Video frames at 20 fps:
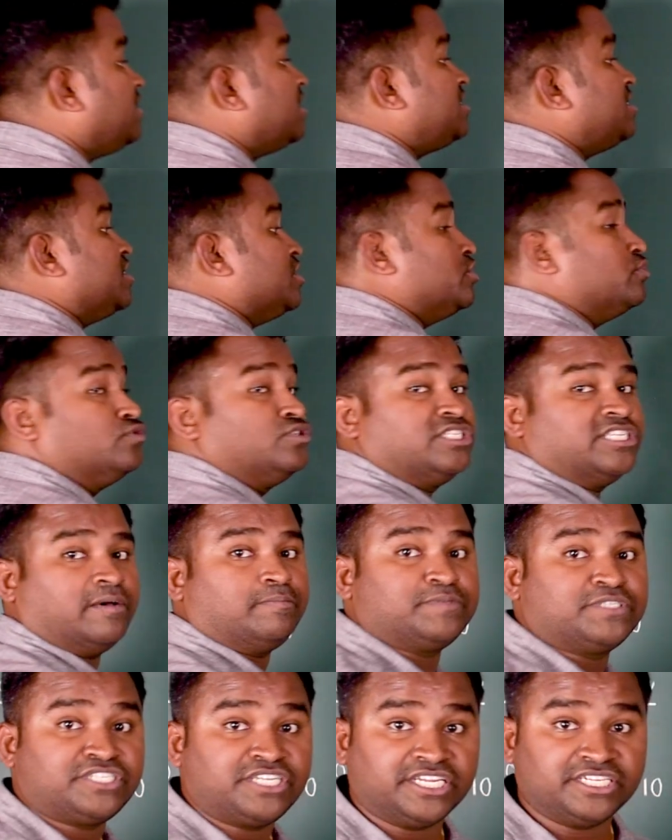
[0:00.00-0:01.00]
this new
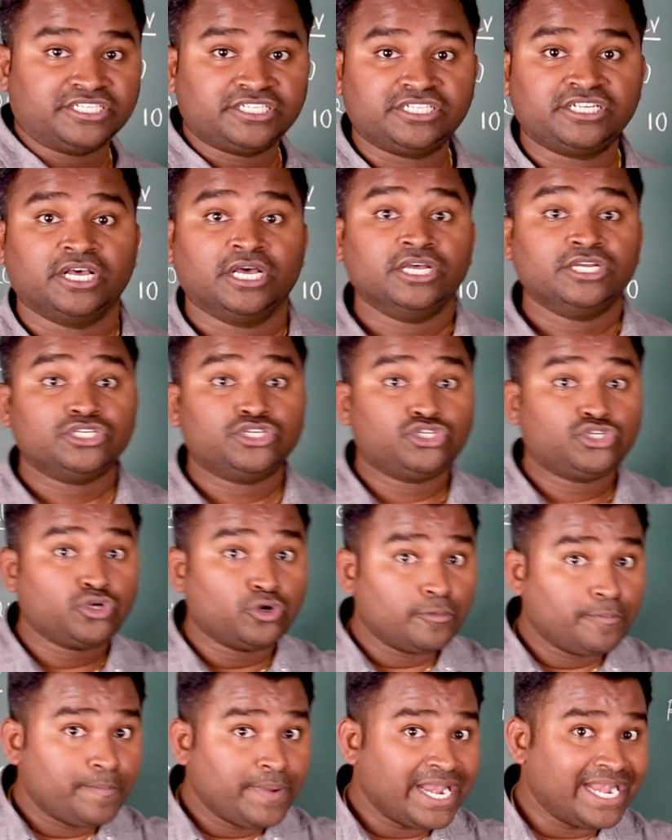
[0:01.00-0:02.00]
substance
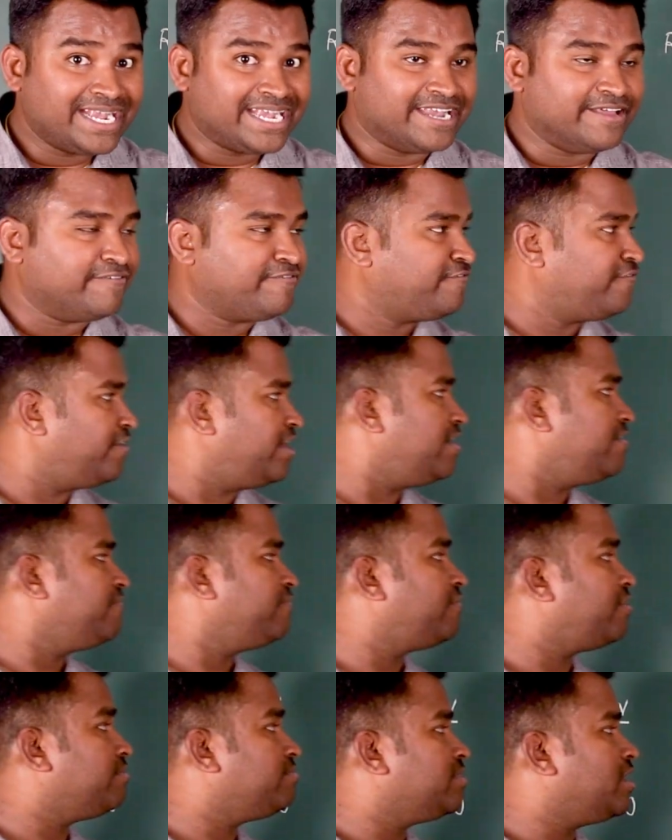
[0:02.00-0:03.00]
should be different
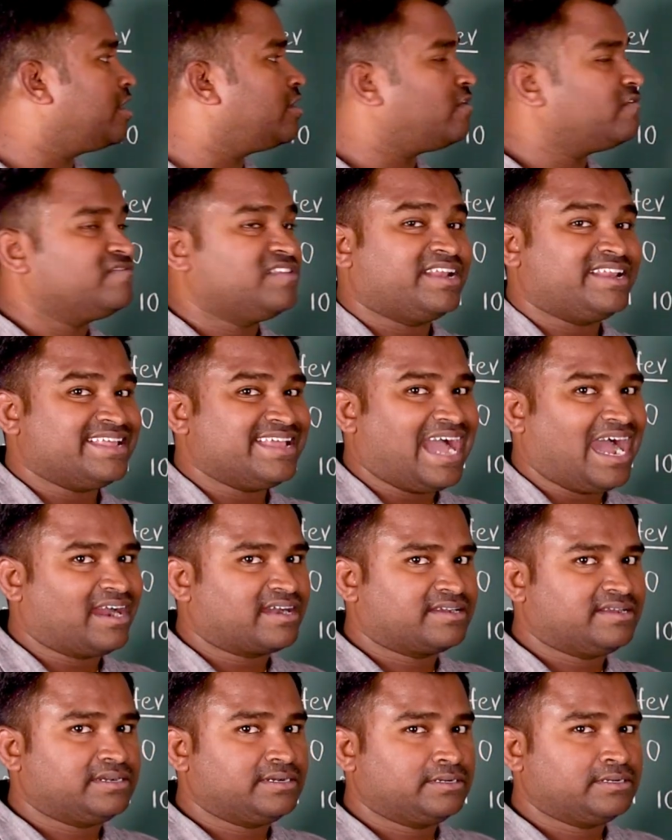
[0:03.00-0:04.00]
from that of the
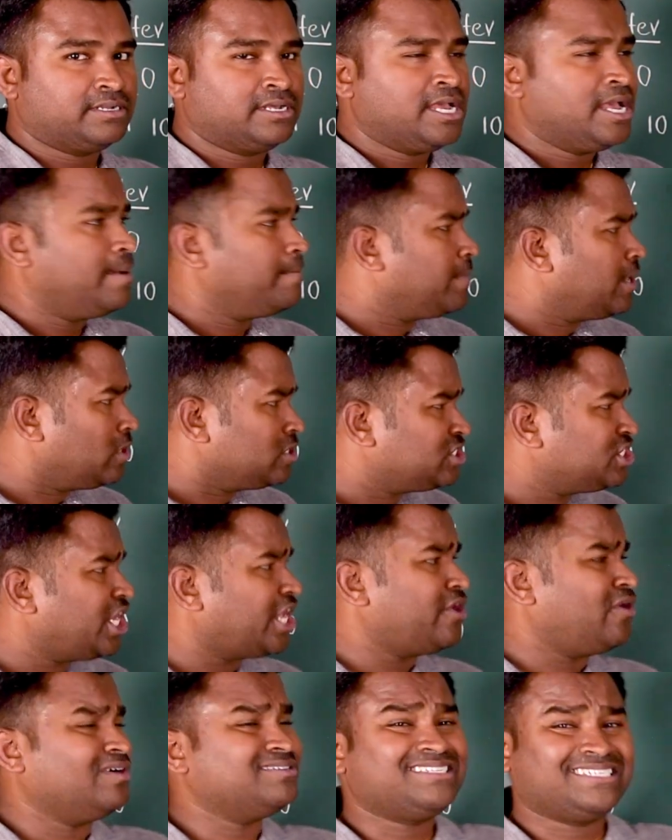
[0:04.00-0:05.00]
reactant because they
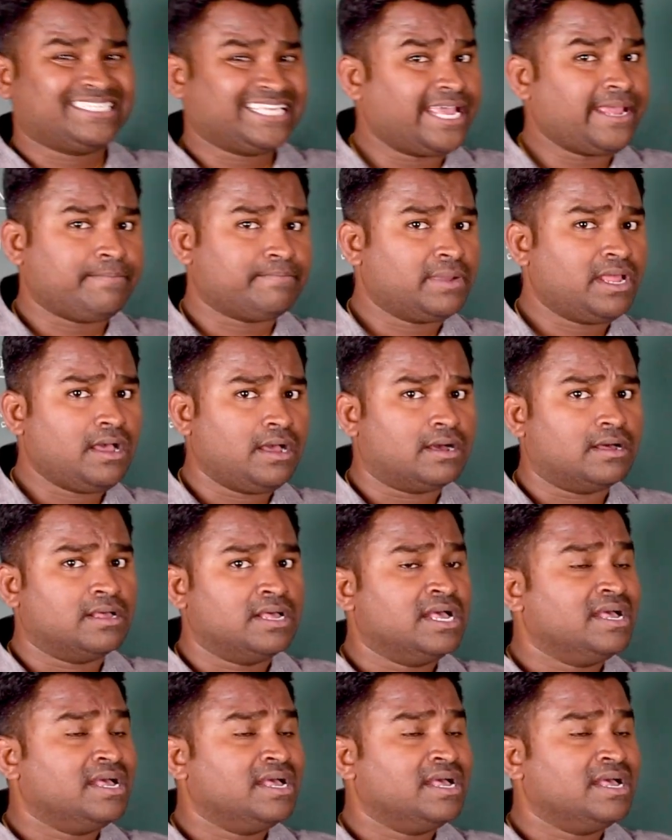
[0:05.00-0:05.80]
are not same now.